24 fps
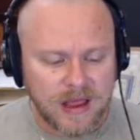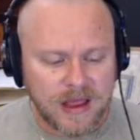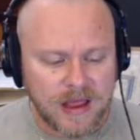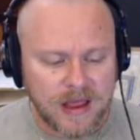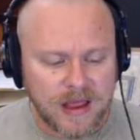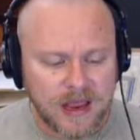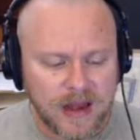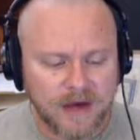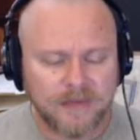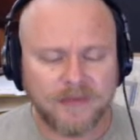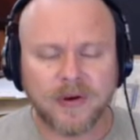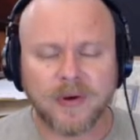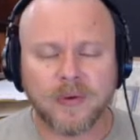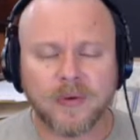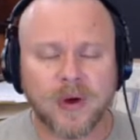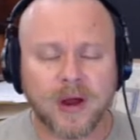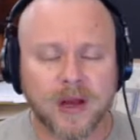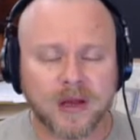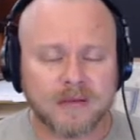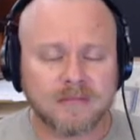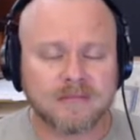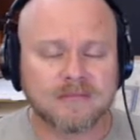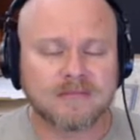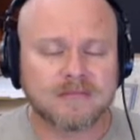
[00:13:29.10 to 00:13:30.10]

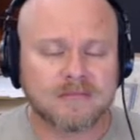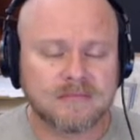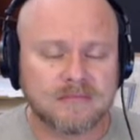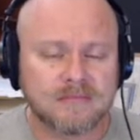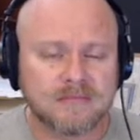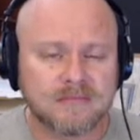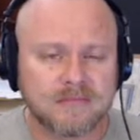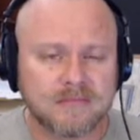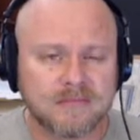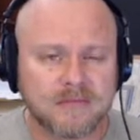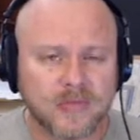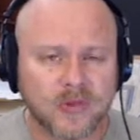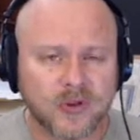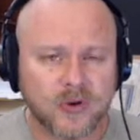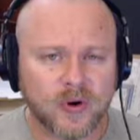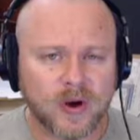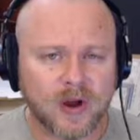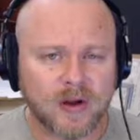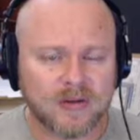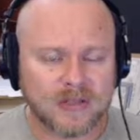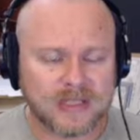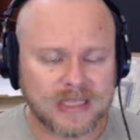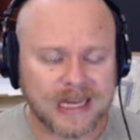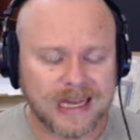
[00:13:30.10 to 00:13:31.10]
everyone
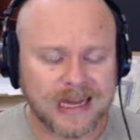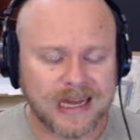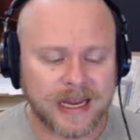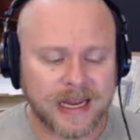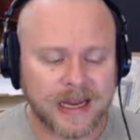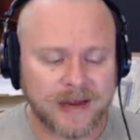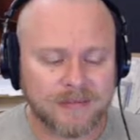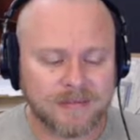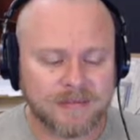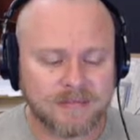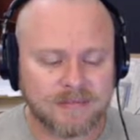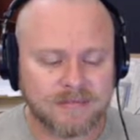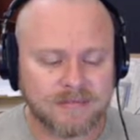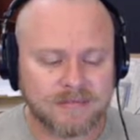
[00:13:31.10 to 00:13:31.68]
throughout time.